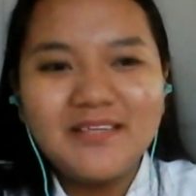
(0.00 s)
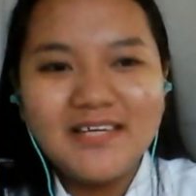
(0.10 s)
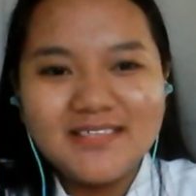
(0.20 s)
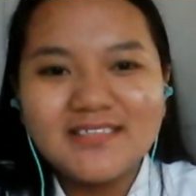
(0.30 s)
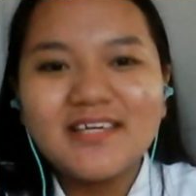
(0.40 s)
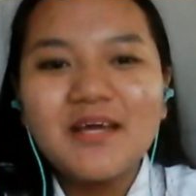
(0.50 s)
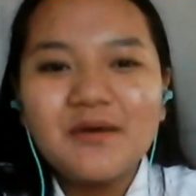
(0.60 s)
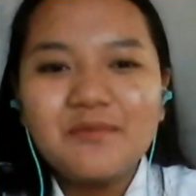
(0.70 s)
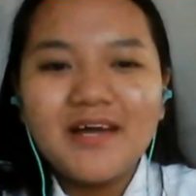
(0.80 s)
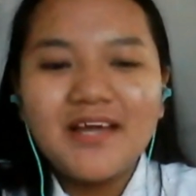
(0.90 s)
pleased
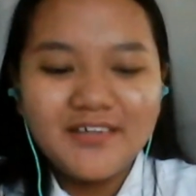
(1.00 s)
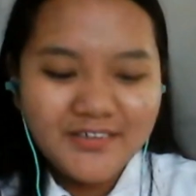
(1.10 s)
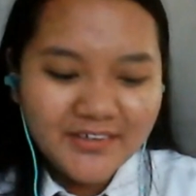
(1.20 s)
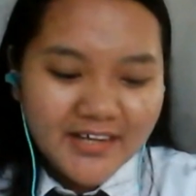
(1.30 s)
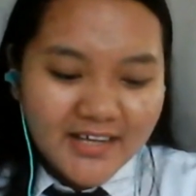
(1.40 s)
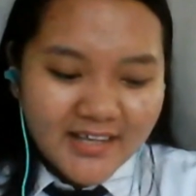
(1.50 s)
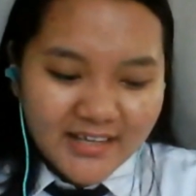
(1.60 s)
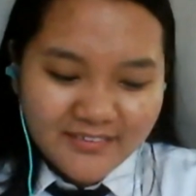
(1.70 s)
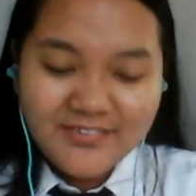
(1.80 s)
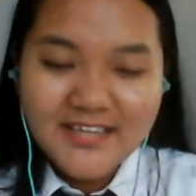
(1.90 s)
by your
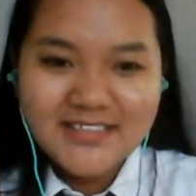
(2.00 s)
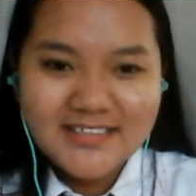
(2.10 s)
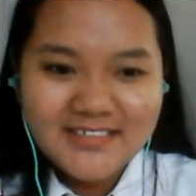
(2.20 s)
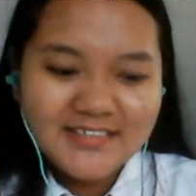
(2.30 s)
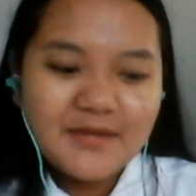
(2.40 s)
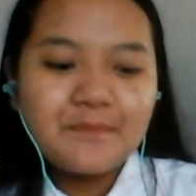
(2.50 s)
advices.